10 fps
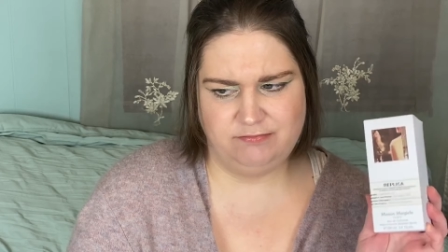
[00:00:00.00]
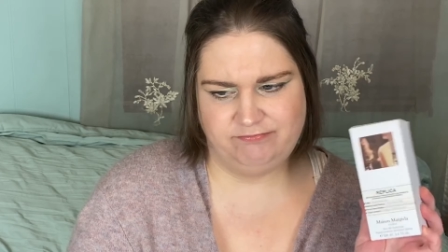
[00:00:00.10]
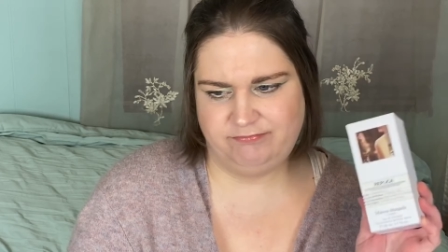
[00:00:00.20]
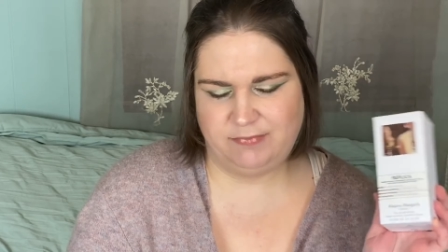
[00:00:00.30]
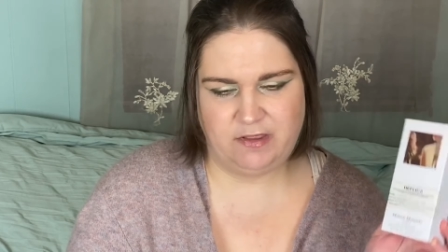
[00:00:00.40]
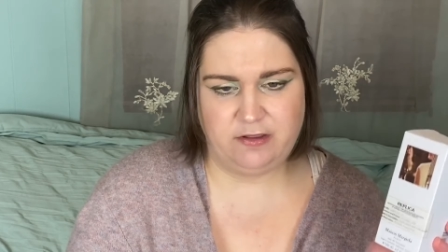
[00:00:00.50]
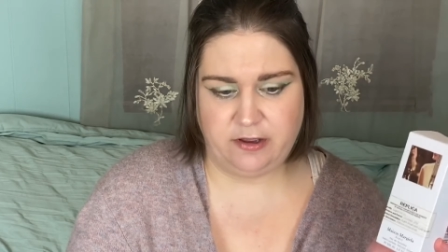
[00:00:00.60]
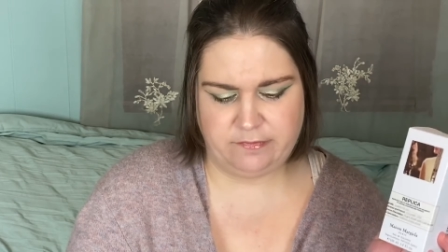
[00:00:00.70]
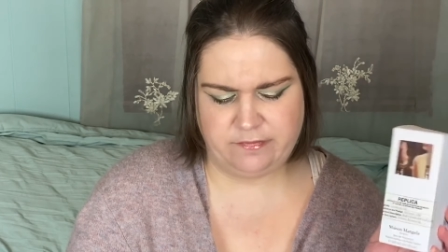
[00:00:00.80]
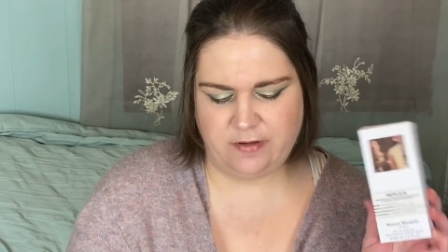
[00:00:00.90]

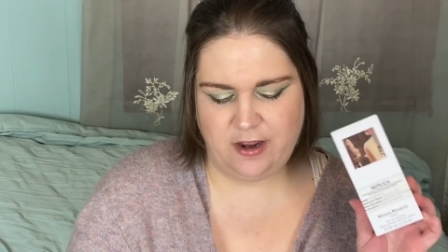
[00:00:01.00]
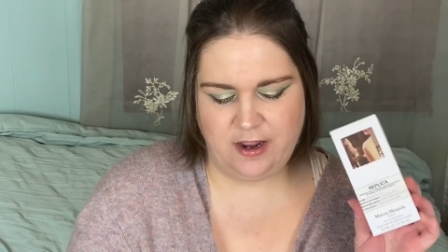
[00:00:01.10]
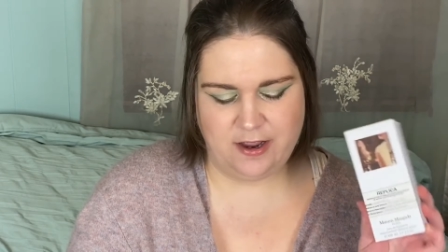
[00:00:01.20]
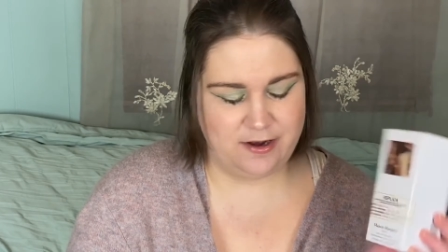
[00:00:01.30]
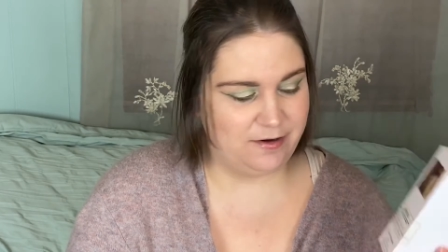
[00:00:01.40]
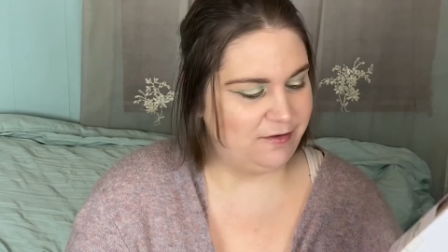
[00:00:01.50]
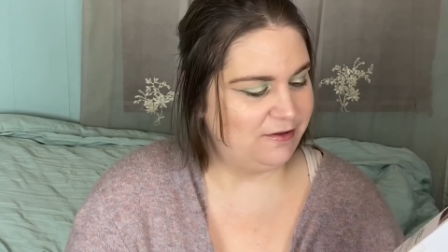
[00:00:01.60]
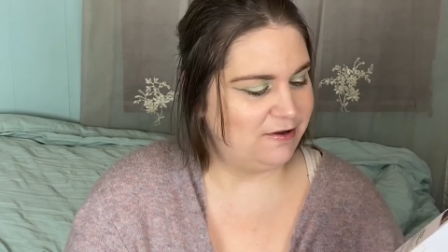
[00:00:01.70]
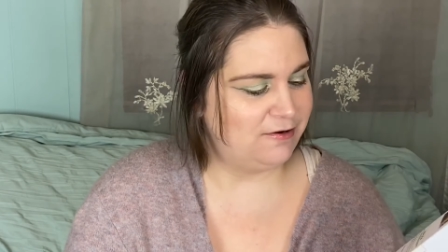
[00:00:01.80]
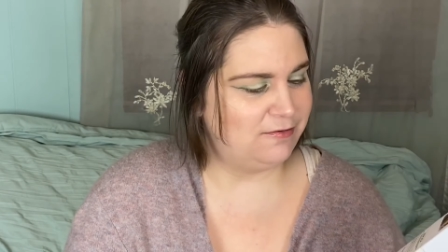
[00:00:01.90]
stuff, and
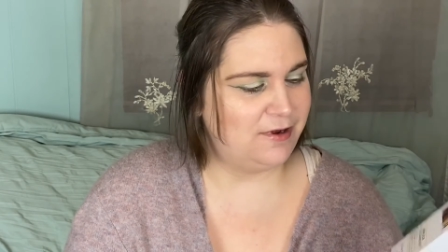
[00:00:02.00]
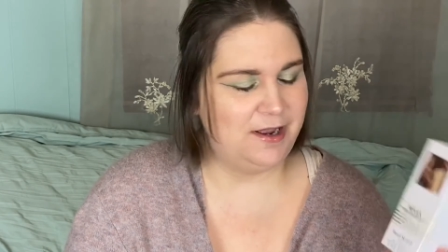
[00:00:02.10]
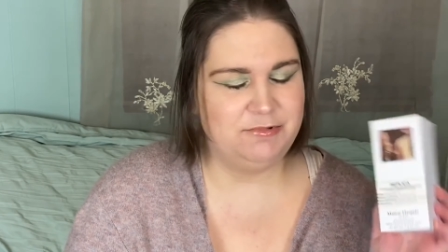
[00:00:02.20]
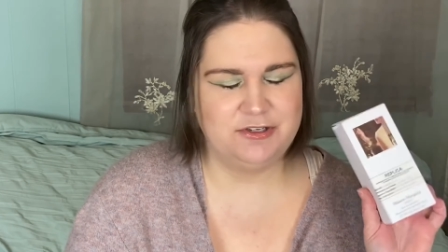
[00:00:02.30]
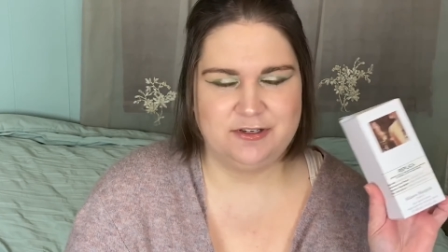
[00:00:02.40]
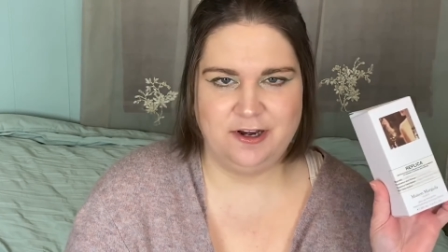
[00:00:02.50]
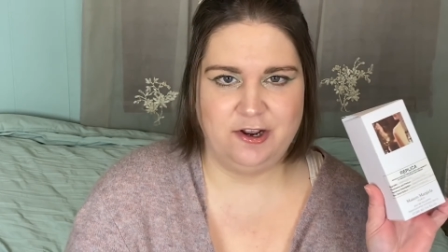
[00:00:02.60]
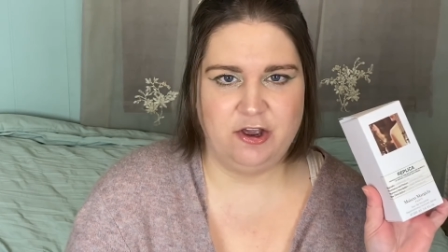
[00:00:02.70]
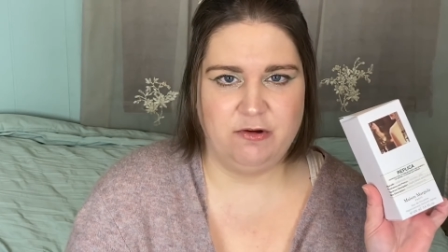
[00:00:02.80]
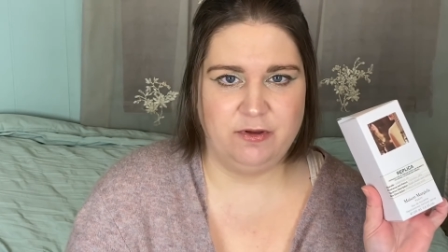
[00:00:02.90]
so I'm just gonna
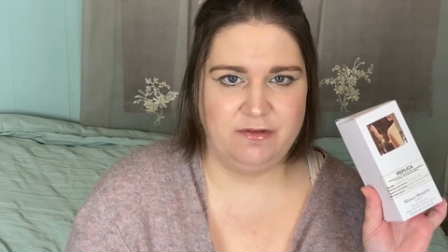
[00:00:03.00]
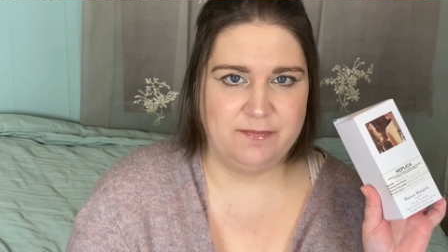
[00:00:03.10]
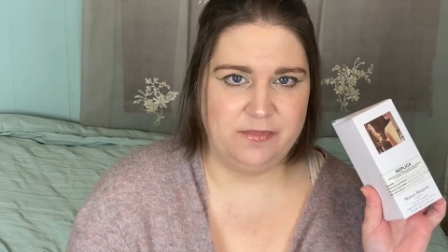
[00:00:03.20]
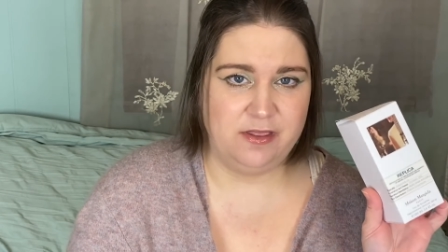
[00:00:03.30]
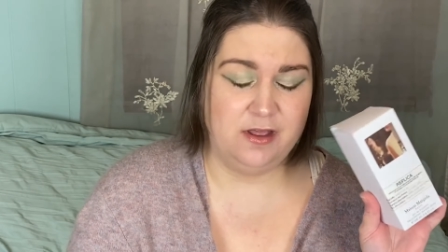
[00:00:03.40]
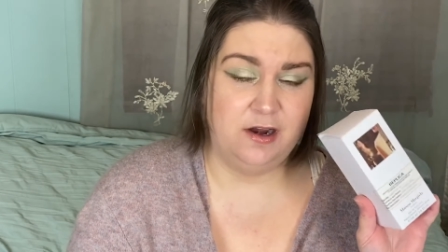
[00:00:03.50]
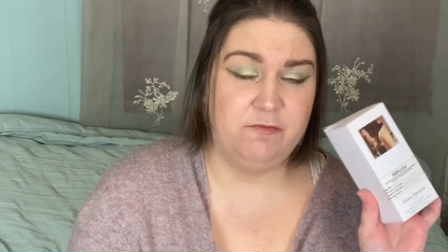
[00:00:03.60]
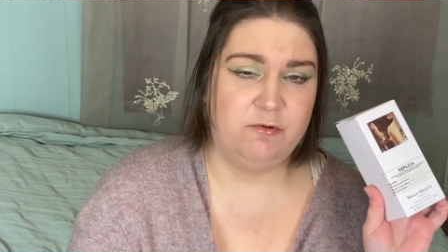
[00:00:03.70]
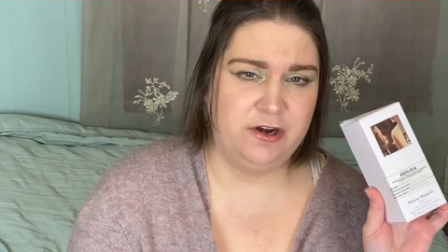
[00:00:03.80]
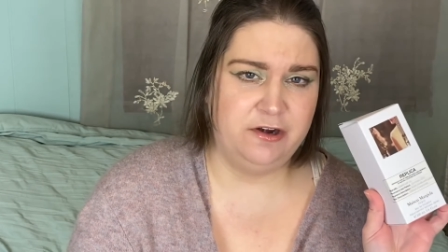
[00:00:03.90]
go with something that I've
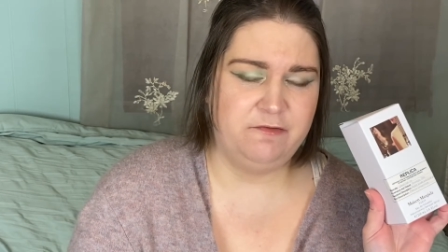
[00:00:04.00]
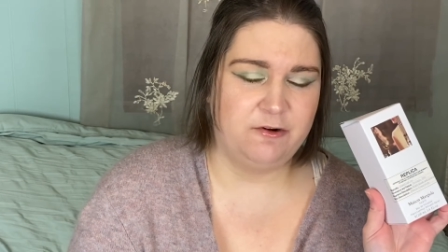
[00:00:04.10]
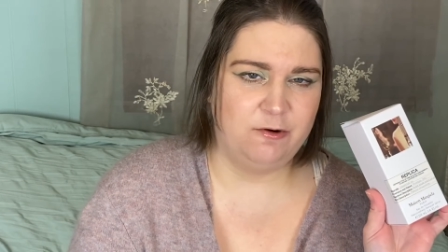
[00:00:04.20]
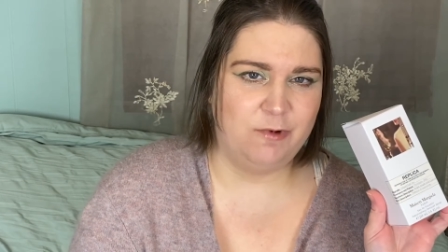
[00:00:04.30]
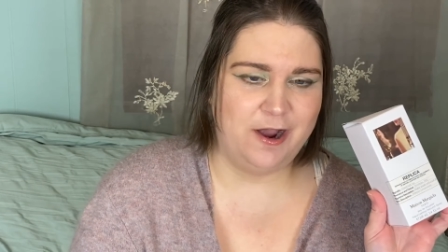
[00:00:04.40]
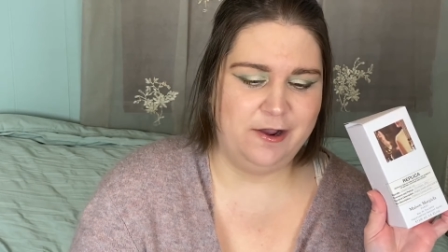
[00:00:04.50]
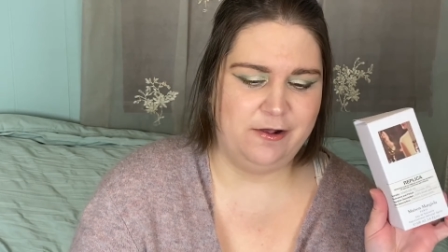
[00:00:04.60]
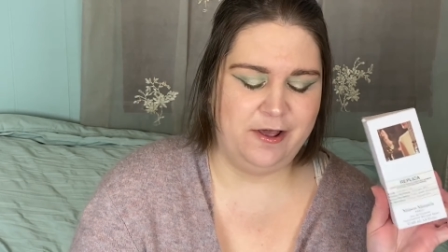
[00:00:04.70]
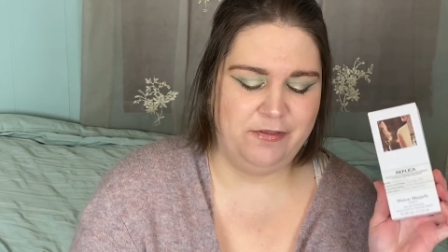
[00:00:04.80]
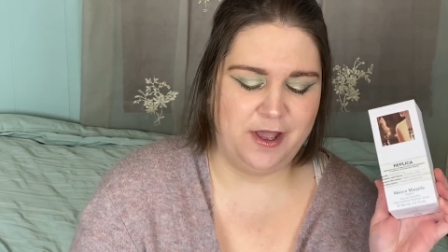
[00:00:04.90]
wanted for a while
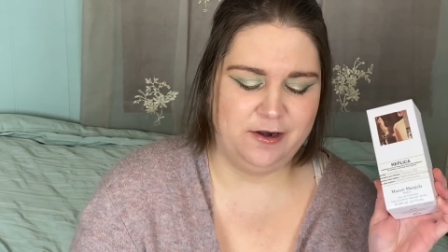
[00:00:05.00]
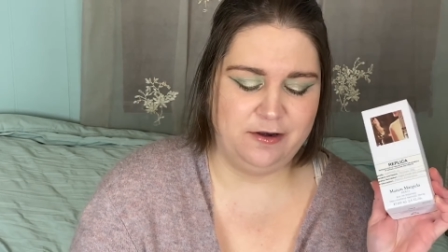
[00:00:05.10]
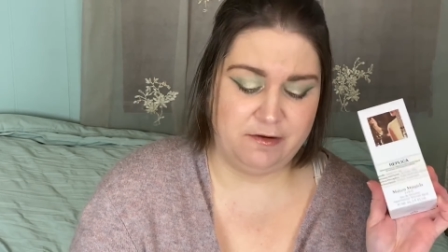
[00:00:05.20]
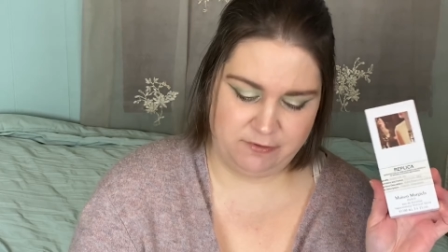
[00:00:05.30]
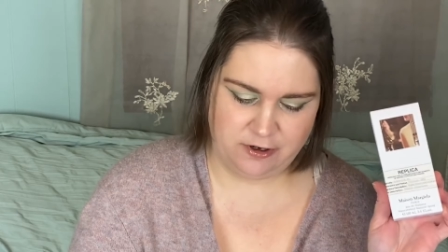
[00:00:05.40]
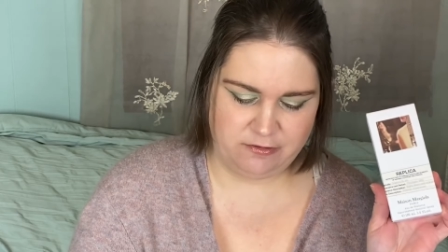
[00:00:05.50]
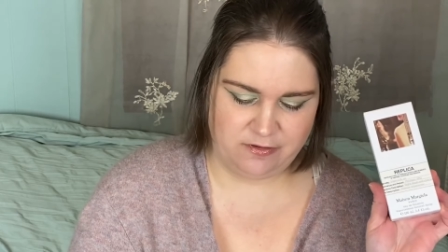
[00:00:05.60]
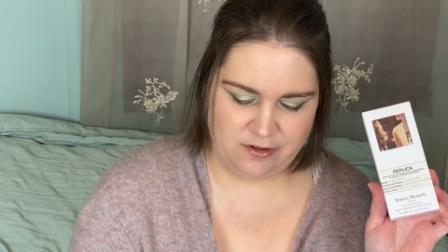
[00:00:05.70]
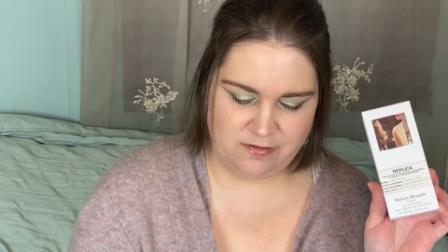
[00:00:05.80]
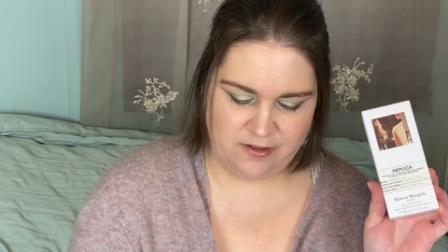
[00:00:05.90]
and that never goes
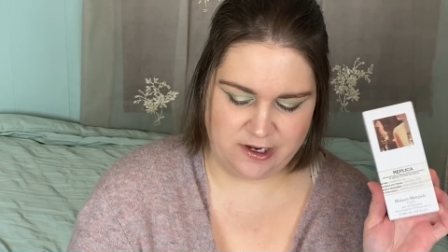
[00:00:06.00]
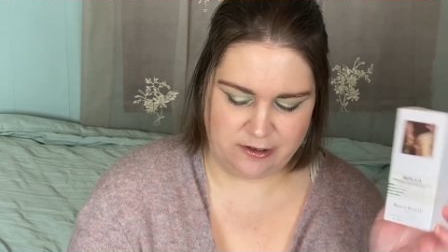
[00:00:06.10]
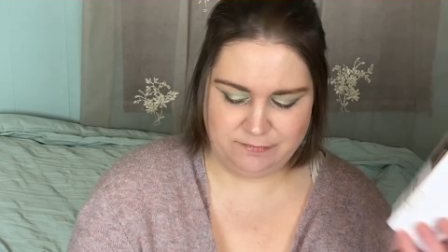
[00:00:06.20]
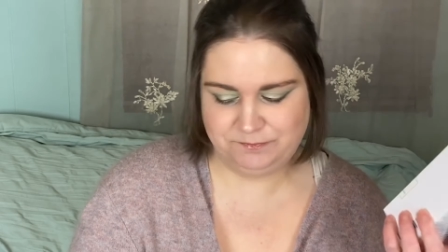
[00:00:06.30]
on sale.